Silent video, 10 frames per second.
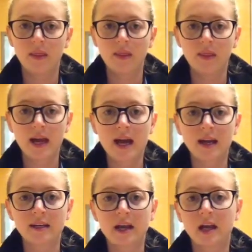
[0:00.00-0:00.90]

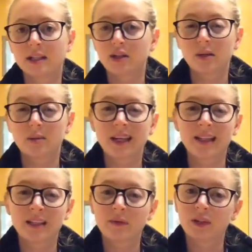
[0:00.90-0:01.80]
then
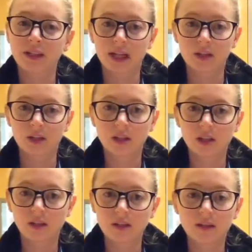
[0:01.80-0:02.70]
discriminating different
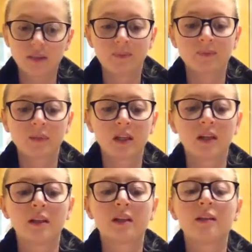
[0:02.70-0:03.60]
textures,
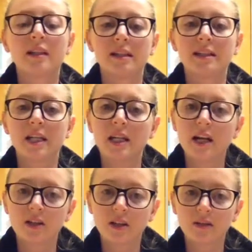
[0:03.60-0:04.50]
then
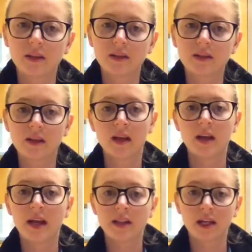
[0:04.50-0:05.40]
stereognosis,
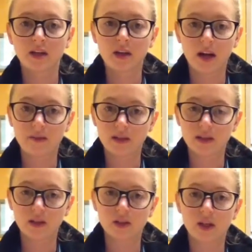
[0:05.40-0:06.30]
and then
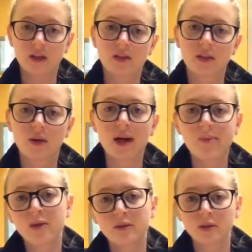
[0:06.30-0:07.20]
graphesthesia. So a
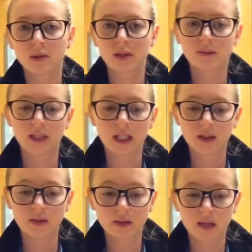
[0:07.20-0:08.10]
couple of shorter
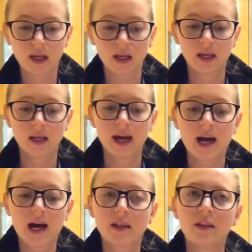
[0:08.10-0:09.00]
videos.
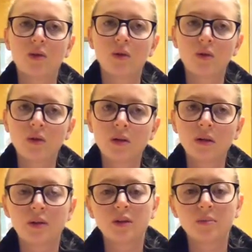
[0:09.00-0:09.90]
The
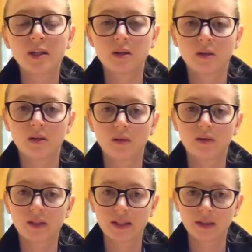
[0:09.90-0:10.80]
ultimate goal
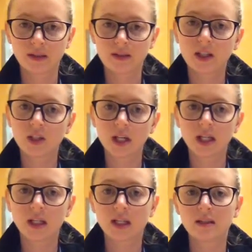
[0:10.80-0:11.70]
for sensory
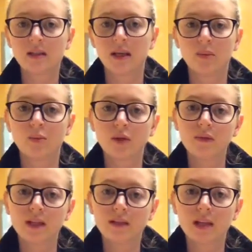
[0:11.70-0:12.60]
retraining is to improve
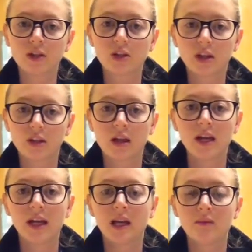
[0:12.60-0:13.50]
sensation
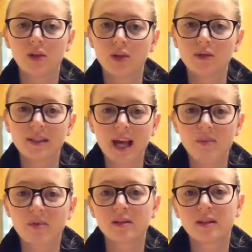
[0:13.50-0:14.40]
and reduce that
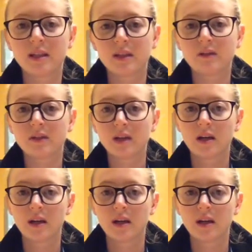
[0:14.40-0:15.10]
perceived